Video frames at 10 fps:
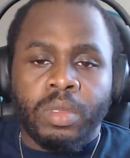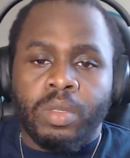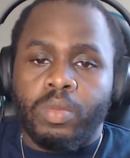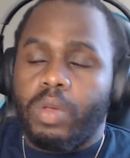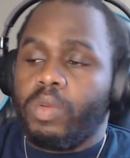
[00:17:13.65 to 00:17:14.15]

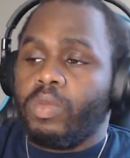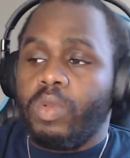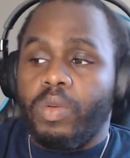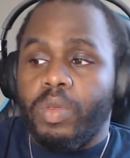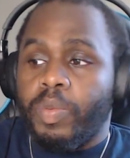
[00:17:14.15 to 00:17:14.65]
But
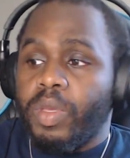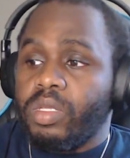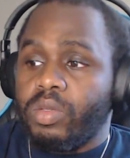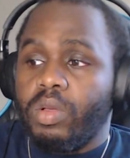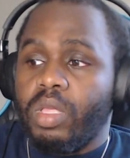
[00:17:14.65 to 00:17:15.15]
really depends
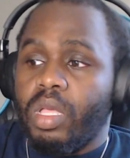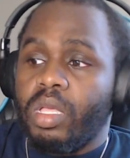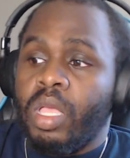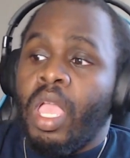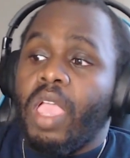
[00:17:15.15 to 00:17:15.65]
on, like,
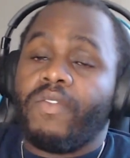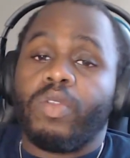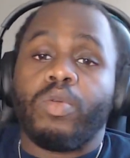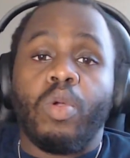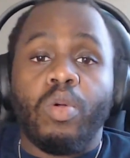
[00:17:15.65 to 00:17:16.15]
if you're
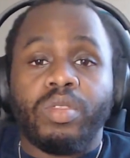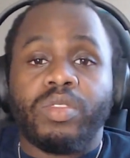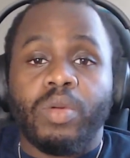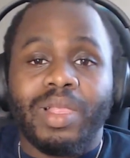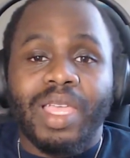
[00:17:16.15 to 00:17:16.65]
going
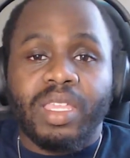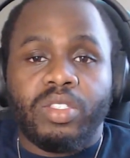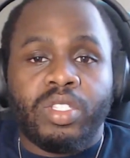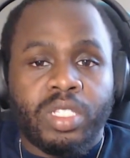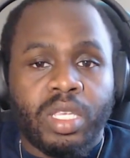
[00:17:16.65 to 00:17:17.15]
through a lot of
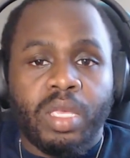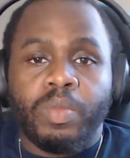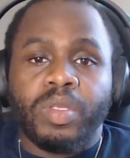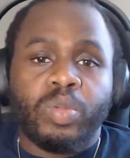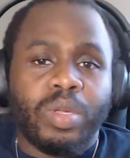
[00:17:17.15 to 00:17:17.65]
shit
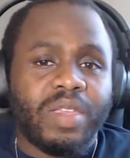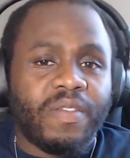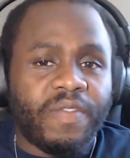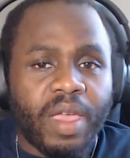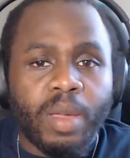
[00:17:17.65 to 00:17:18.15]
between your
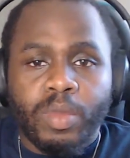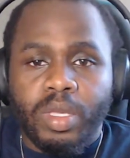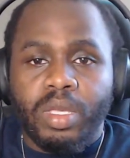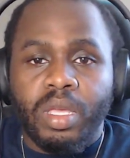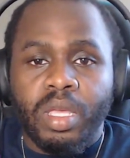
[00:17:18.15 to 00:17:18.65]
family,
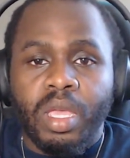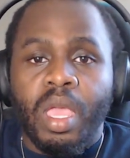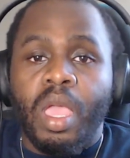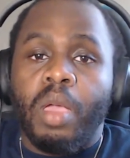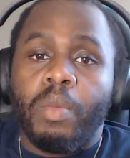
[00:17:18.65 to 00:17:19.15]

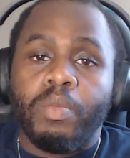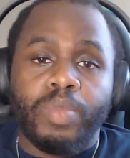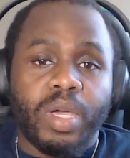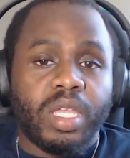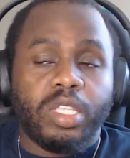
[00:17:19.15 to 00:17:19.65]

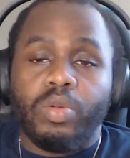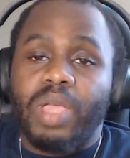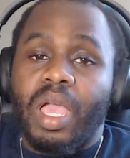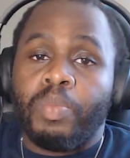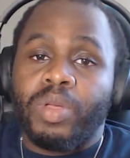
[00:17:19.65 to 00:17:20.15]
but you gotta
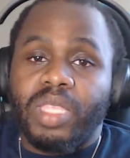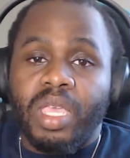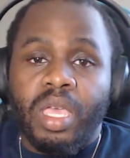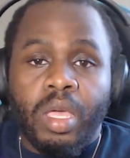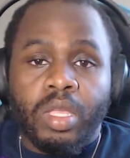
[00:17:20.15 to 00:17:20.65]
put that
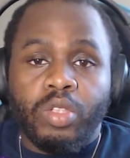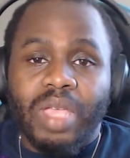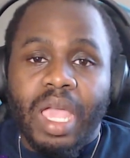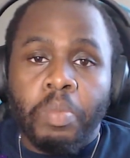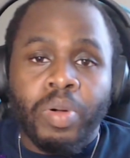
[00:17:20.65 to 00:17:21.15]

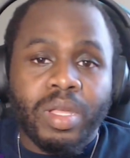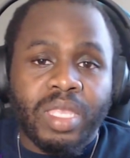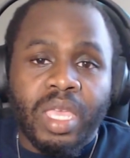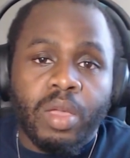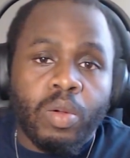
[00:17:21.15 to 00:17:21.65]

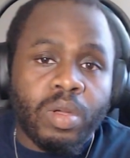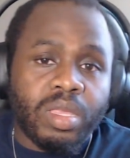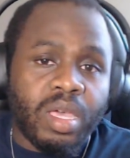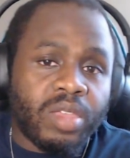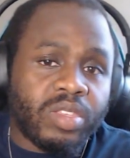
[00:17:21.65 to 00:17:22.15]
on the
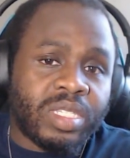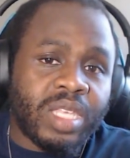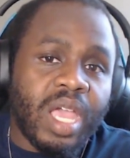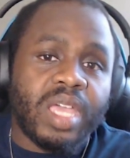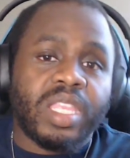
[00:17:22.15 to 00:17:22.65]
other
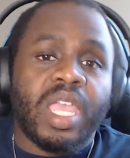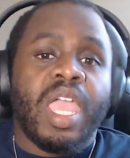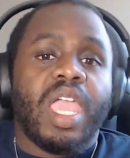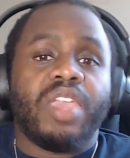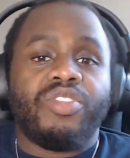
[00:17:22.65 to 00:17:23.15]
side
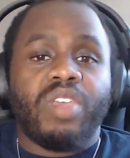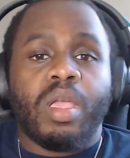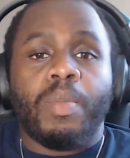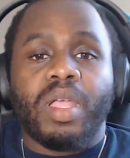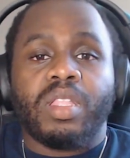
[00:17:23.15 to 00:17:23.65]
and think
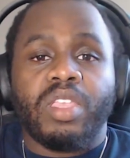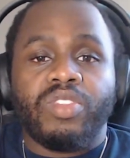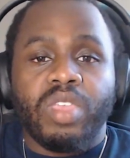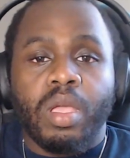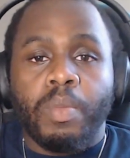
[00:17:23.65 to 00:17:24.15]
about
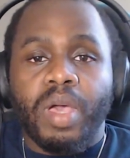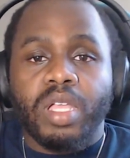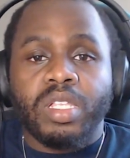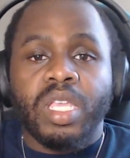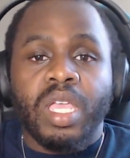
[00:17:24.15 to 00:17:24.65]

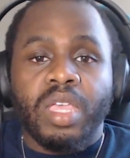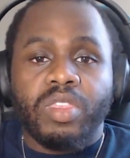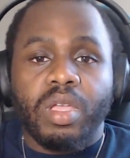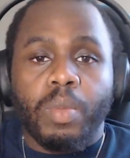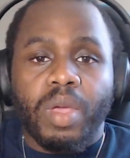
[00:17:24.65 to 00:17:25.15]

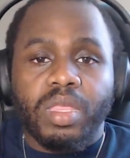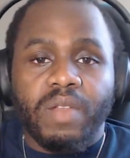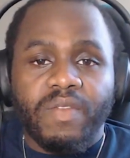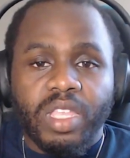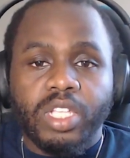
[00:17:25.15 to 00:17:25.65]
the
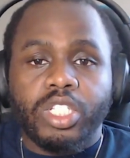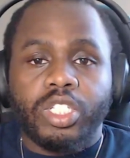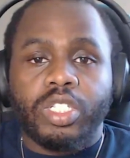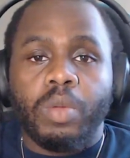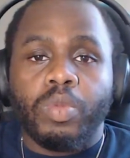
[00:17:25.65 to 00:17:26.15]

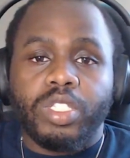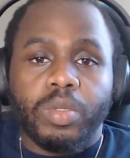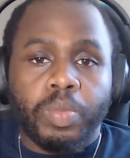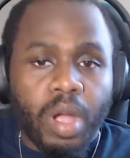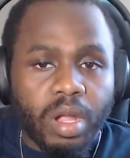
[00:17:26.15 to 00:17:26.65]
relationship with your
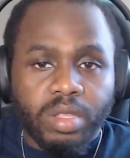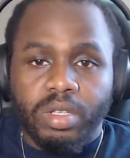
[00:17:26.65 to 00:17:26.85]
partner.